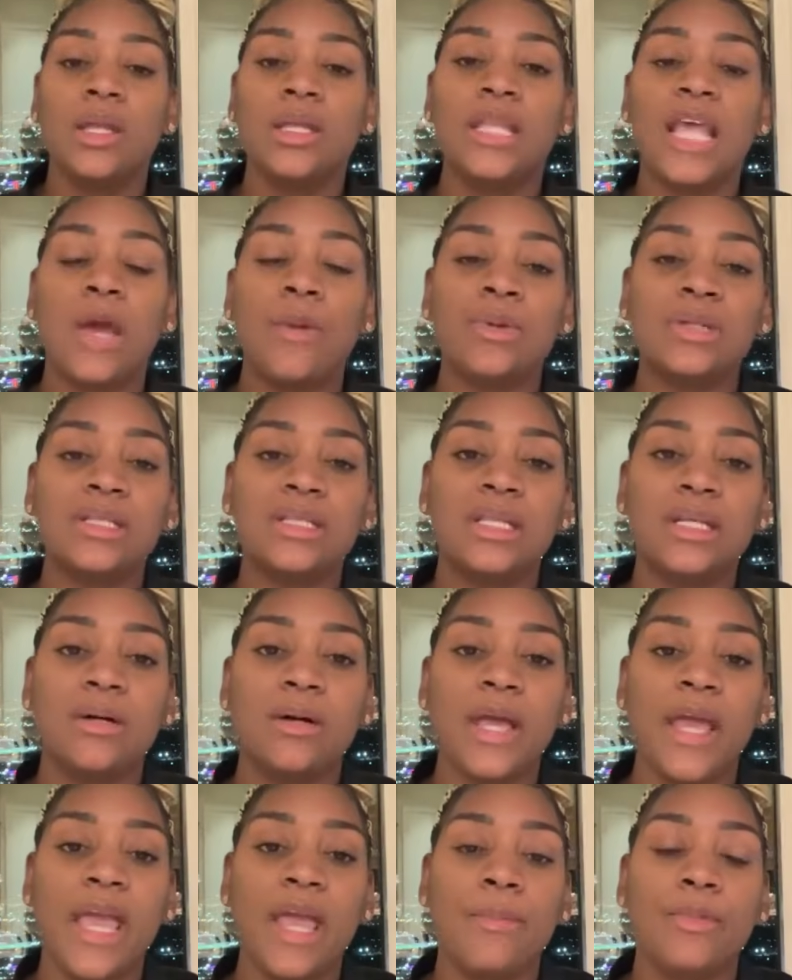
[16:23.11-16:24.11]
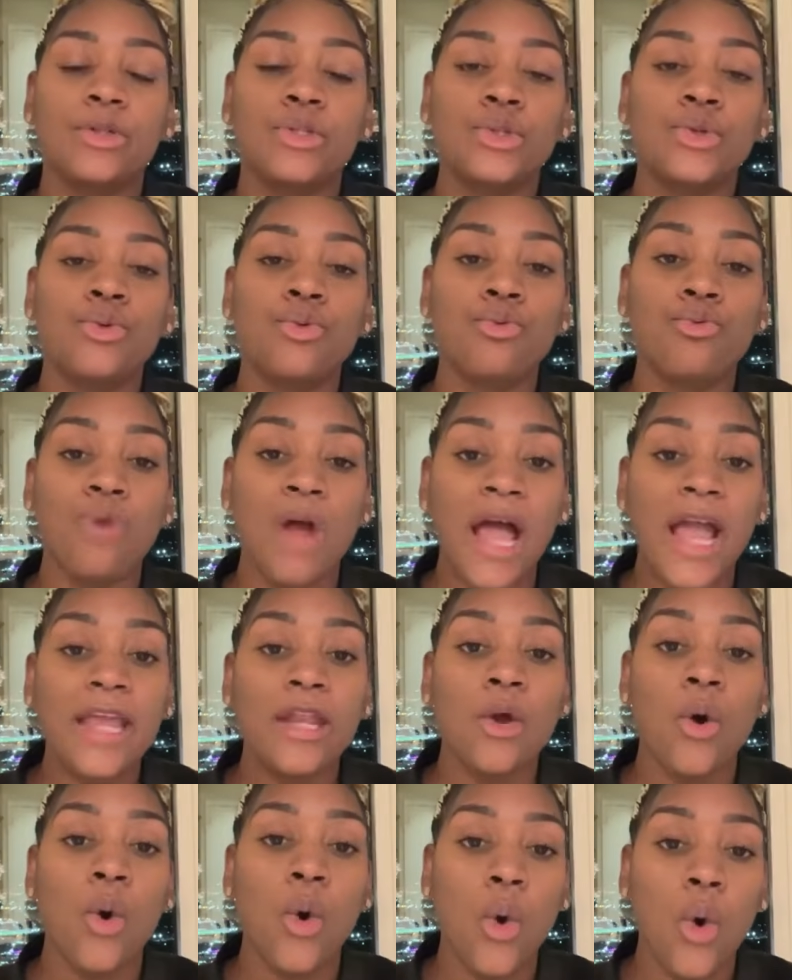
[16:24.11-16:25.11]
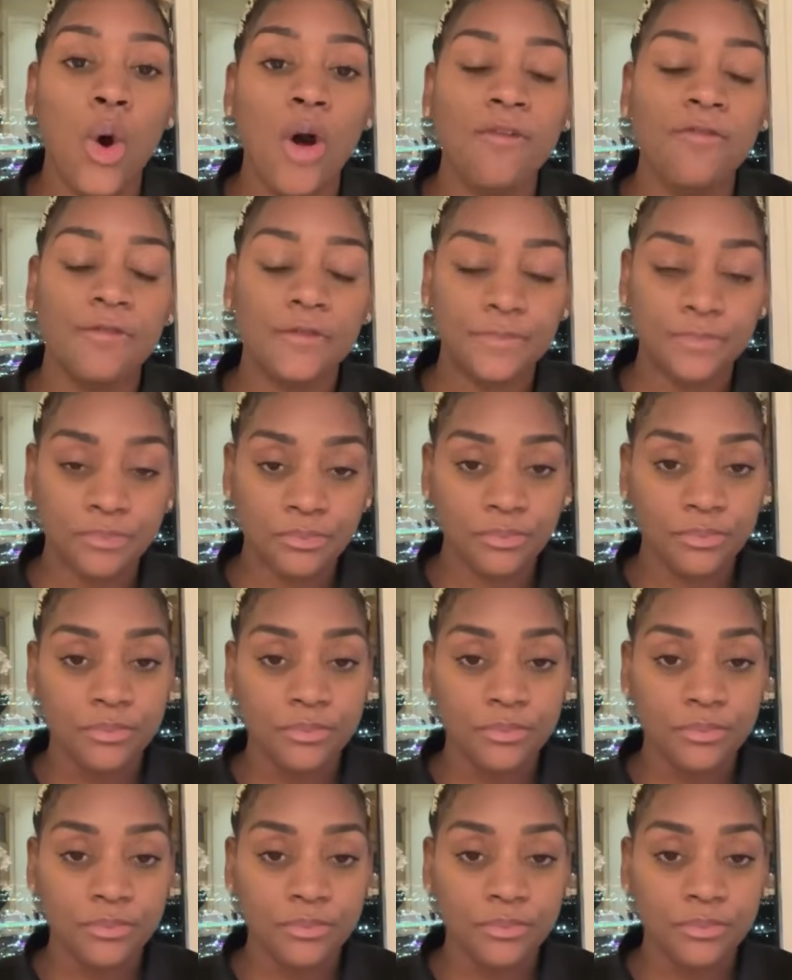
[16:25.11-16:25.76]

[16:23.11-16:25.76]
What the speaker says: They were still able to write off.